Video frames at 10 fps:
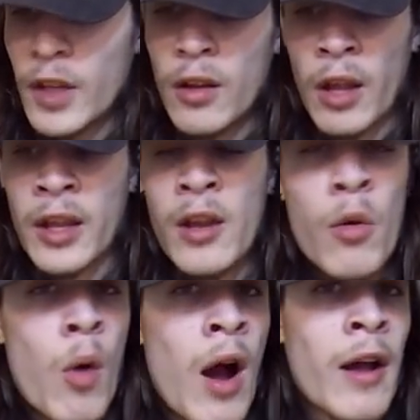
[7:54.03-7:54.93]
like in a
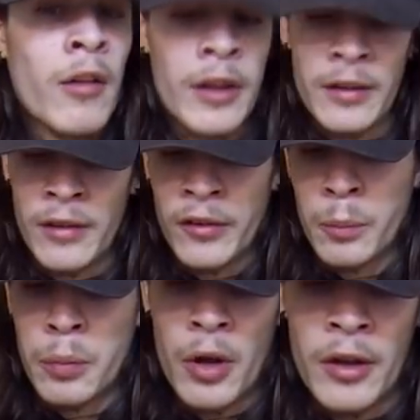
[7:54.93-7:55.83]
while, like this
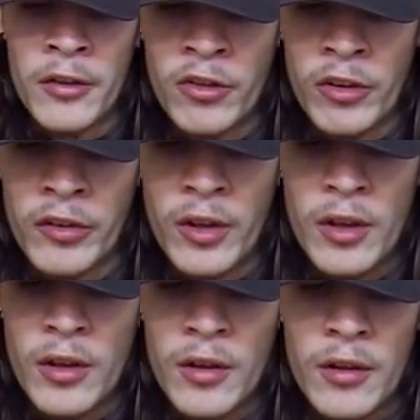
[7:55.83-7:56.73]
bud is just,
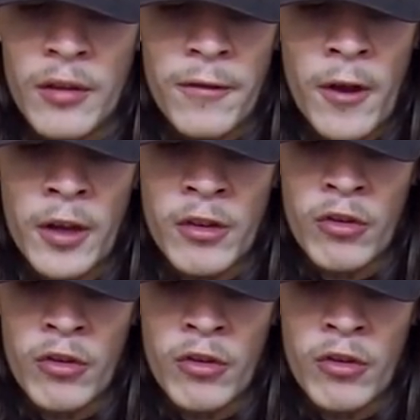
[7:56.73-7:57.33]
the fucking